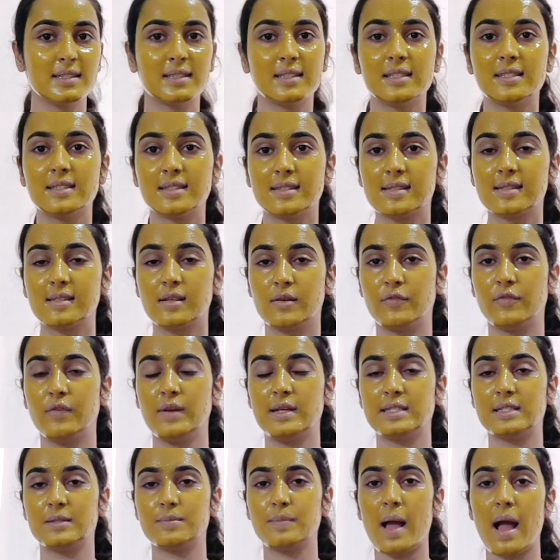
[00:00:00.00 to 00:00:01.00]
this
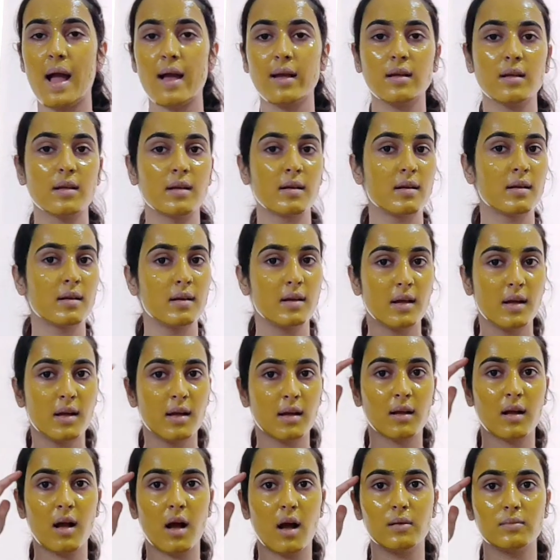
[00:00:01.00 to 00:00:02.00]
face pack
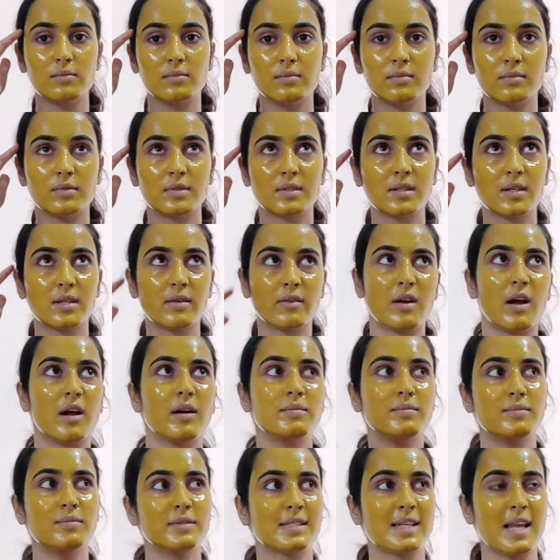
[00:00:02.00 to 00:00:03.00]
cum
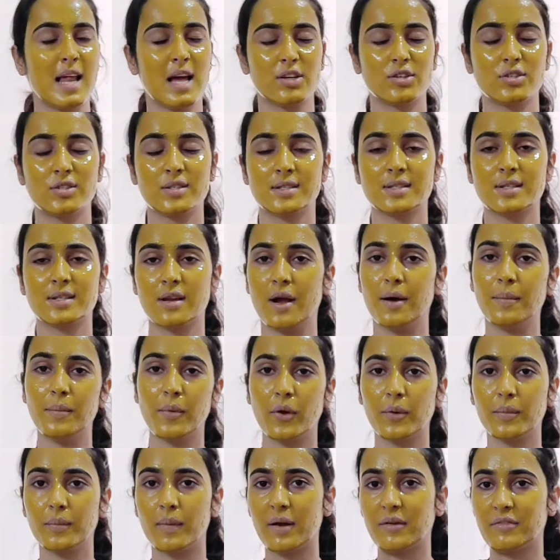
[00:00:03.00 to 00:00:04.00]
scrub slash scrub
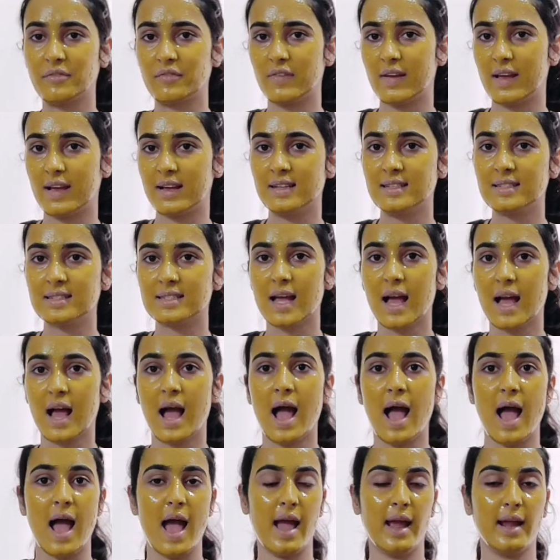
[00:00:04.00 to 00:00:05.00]
on my face,
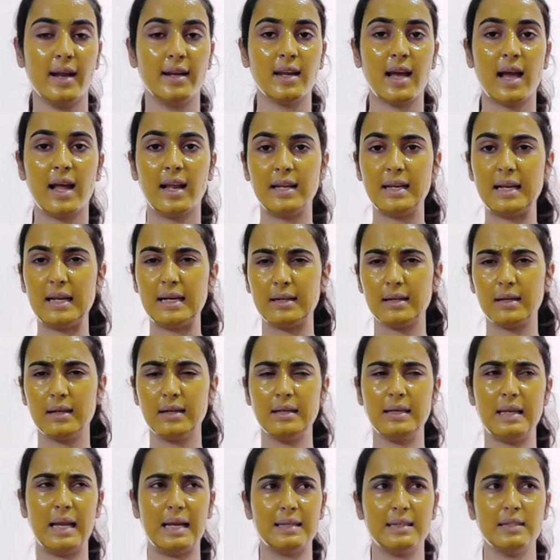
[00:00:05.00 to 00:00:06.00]
and I let,
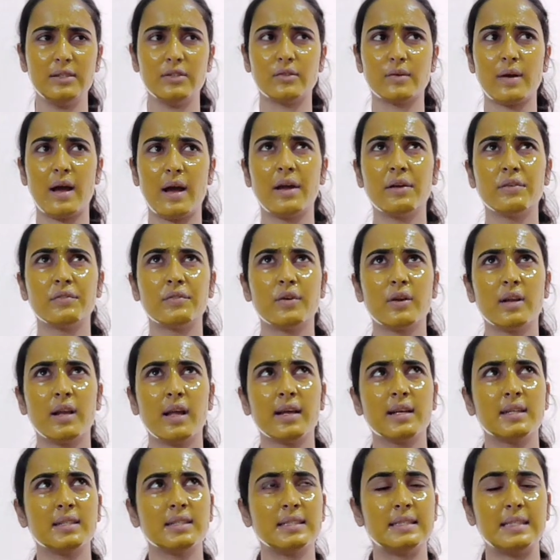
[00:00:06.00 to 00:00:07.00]
let it dry for
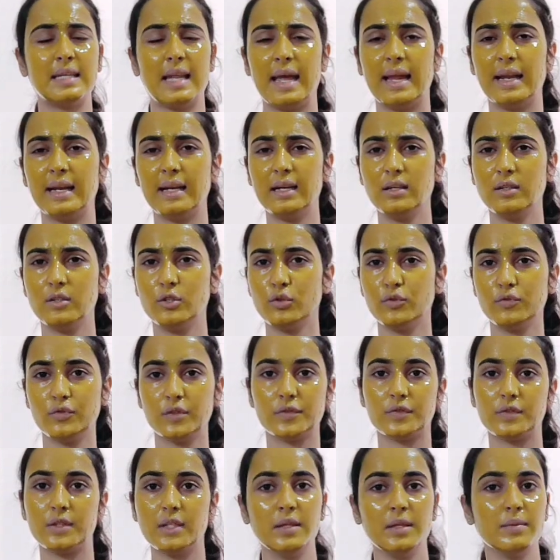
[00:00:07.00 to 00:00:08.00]
like ten to
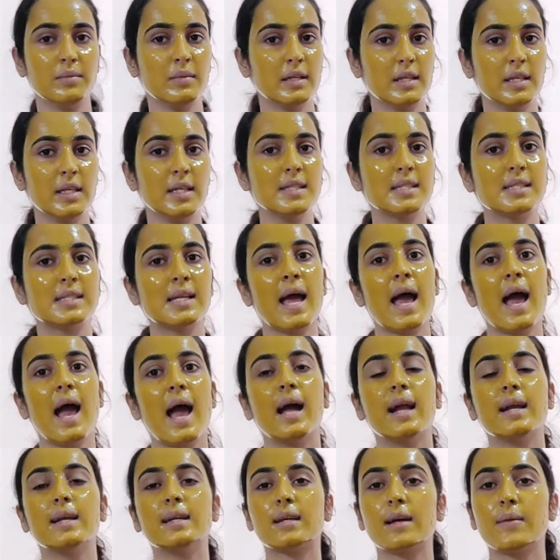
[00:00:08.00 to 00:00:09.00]
fifteen minutes,
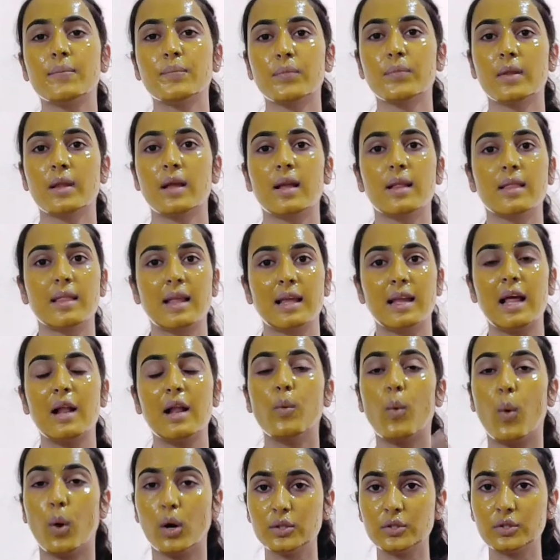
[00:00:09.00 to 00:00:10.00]
and then
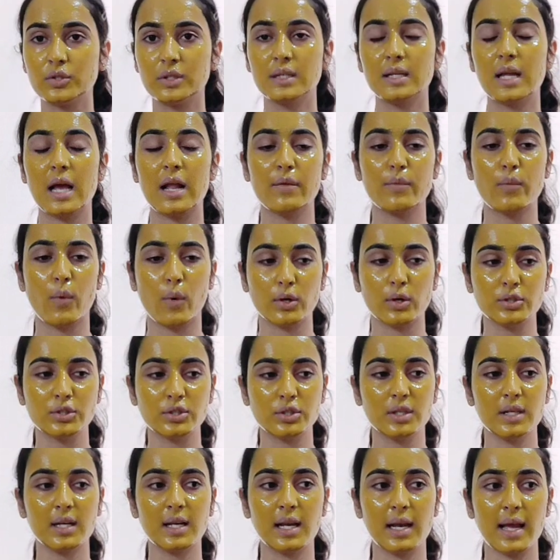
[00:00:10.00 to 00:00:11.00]
I'll wash it. I'll
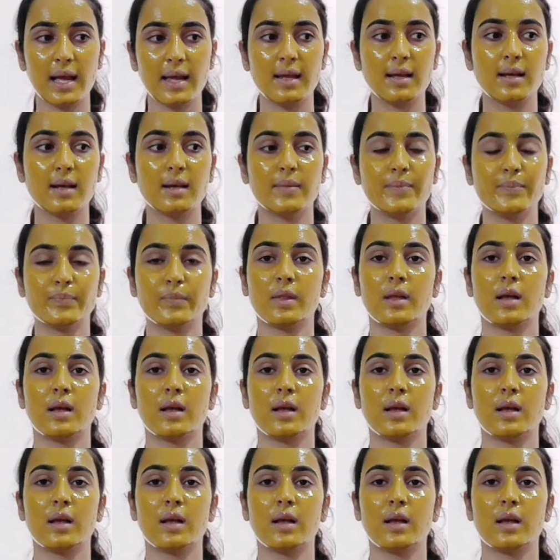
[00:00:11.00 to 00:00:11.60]
wash it like,